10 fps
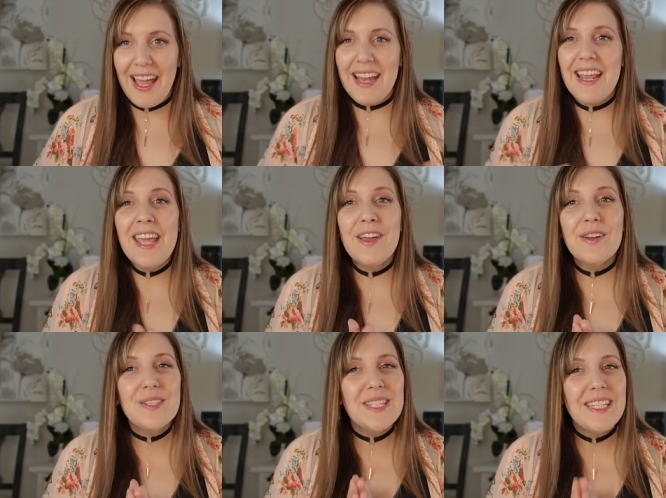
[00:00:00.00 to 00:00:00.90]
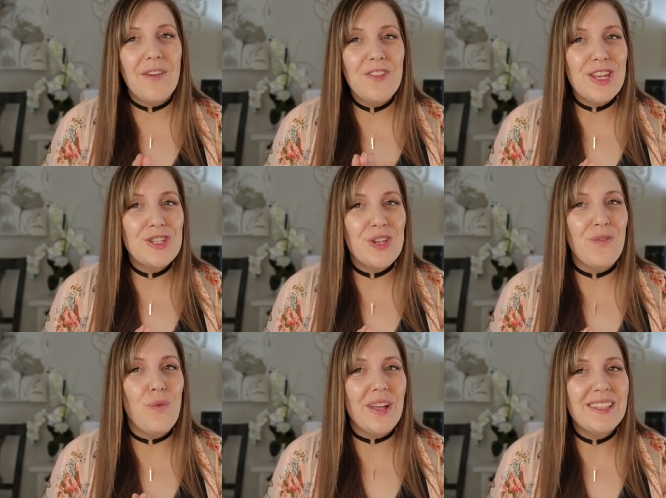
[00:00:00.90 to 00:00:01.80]
And here's the definition
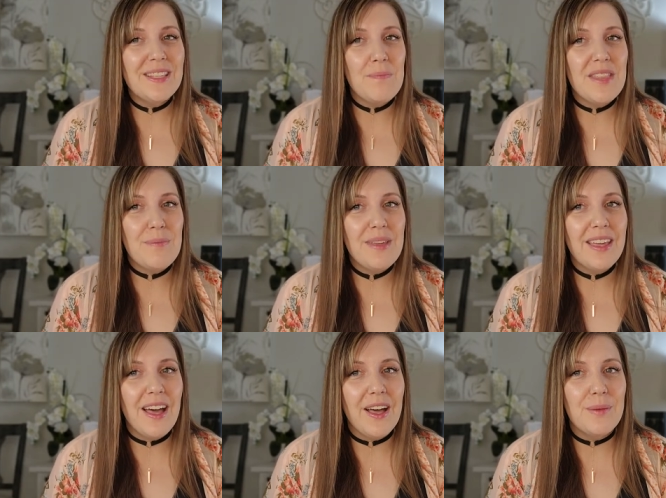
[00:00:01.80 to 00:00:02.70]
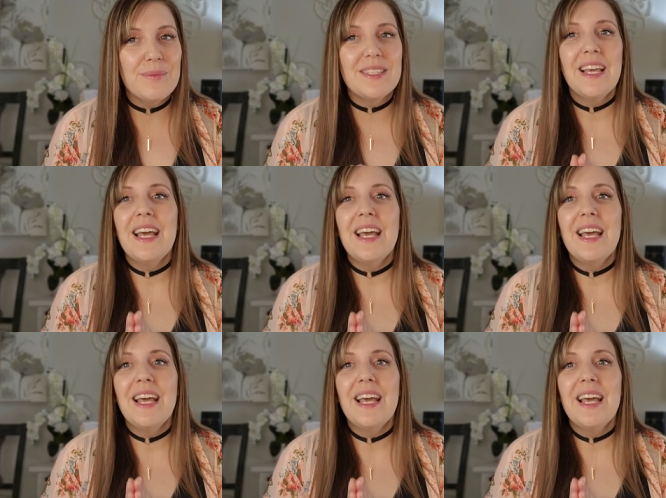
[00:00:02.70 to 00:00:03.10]
of when something becomes